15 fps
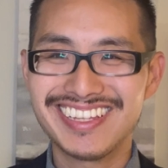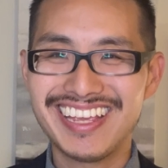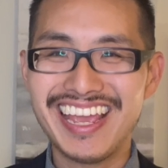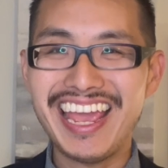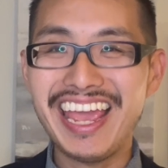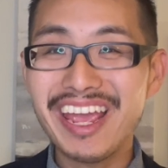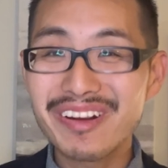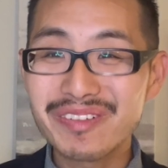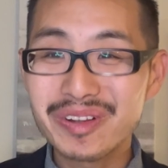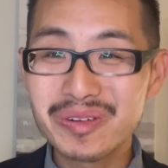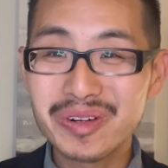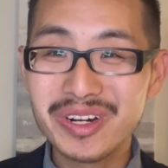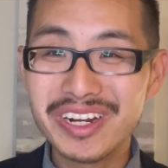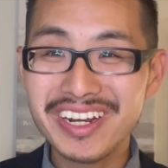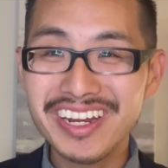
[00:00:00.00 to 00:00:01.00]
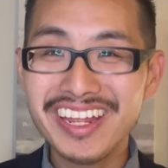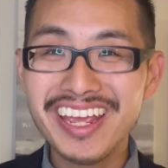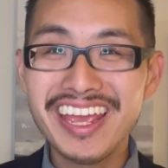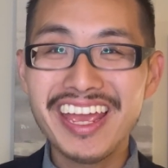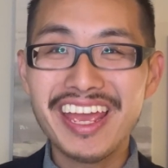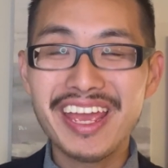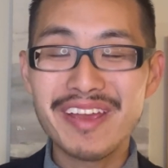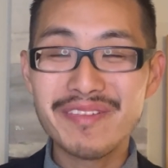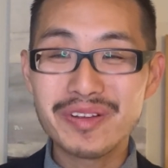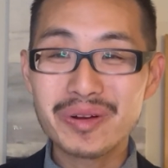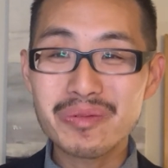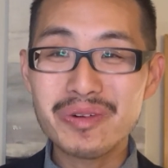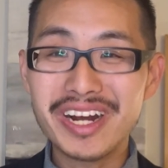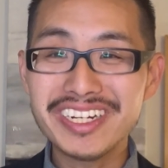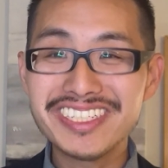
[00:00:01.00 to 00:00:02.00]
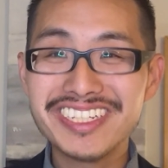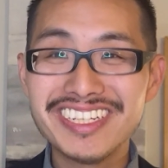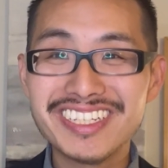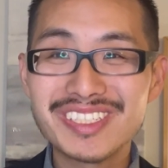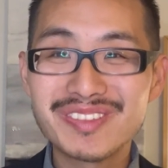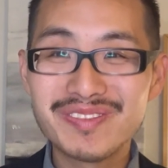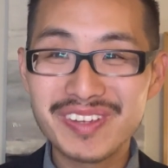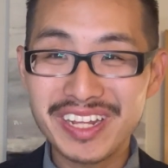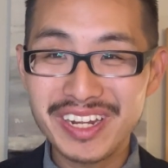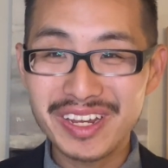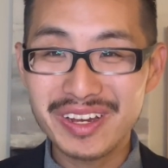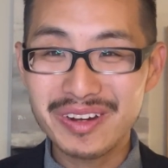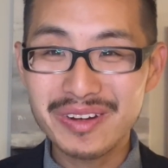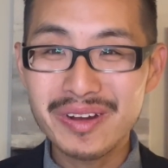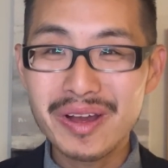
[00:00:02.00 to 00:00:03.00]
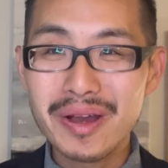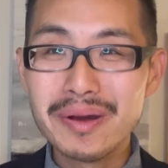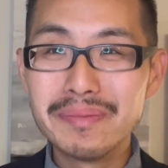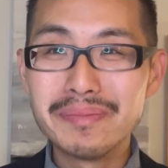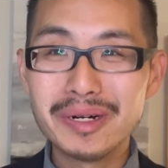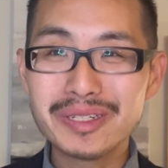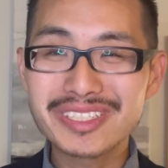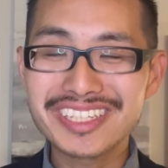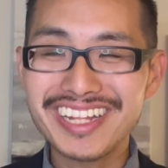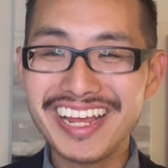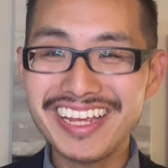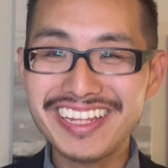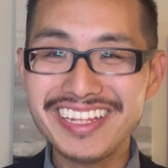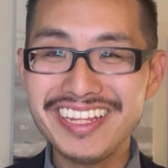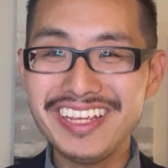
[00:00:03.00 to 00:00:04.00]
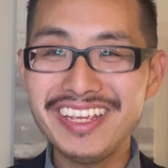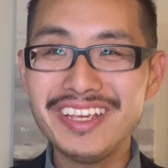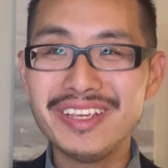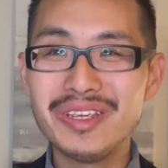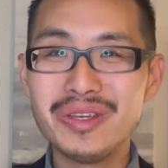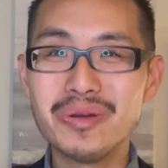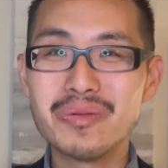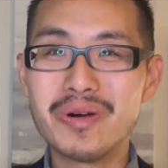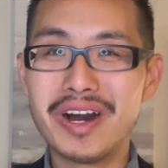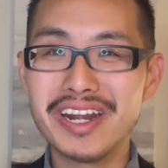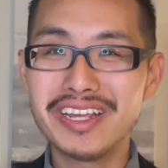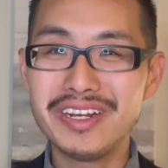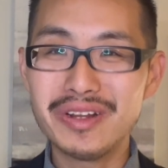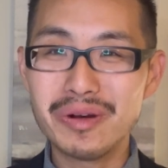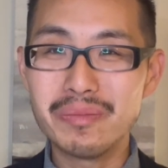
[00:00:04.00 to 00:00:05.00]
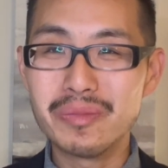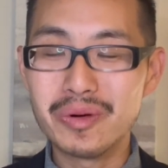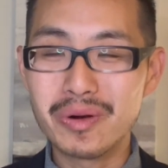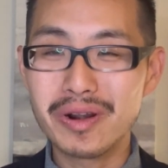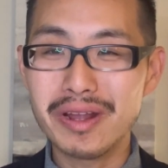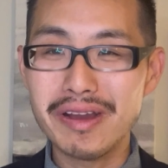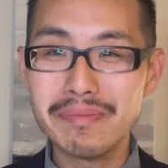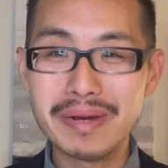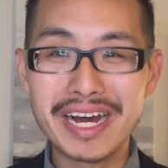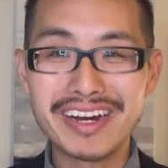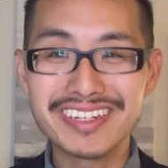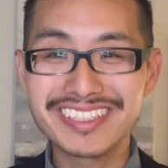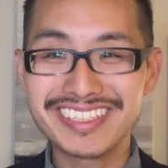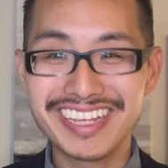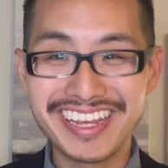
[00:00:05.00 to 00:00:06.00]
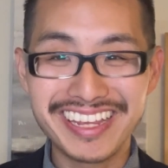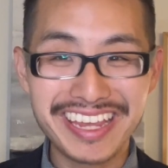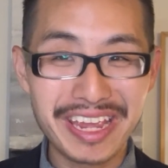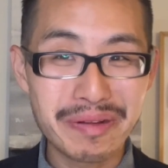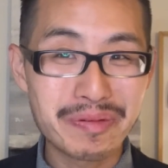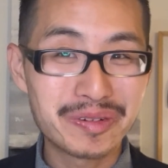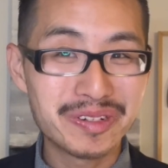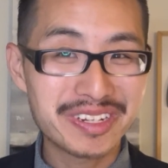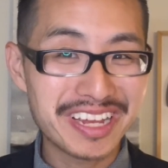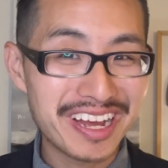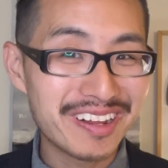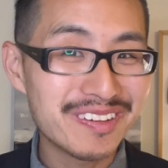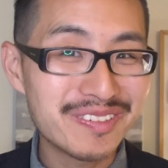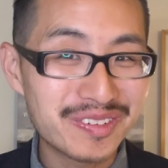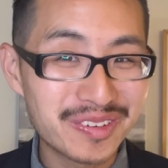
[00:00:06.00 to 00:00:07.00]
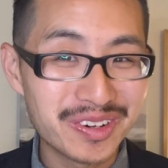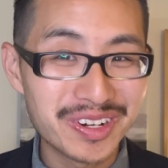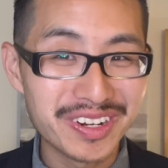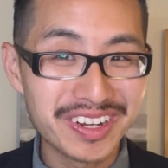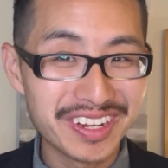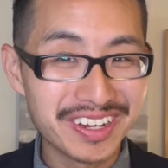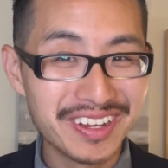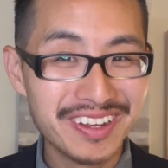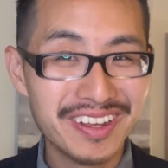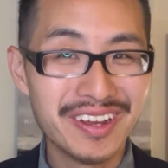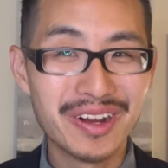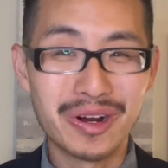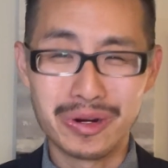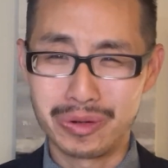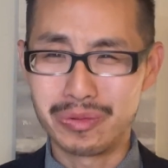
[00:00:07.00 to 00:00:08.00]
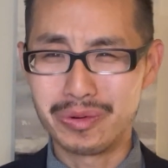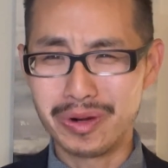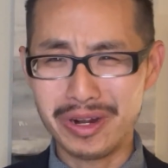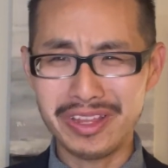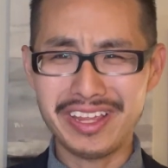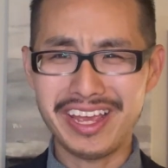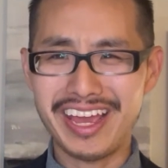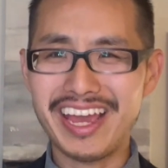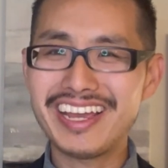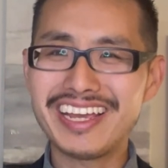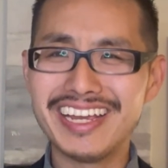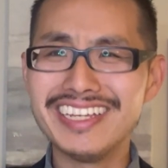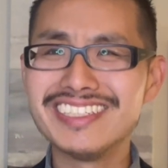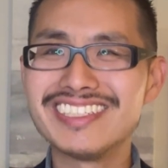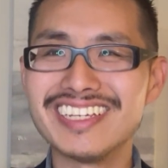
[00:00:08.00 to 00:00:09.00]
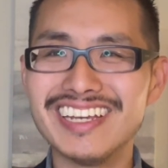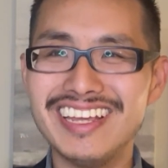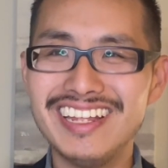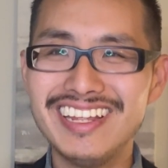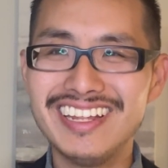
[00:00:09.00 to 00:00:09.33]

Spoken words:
Hey everyone, if you're watching this video, most likely you want to know more about San Gabriel, California. Or where the heck is it?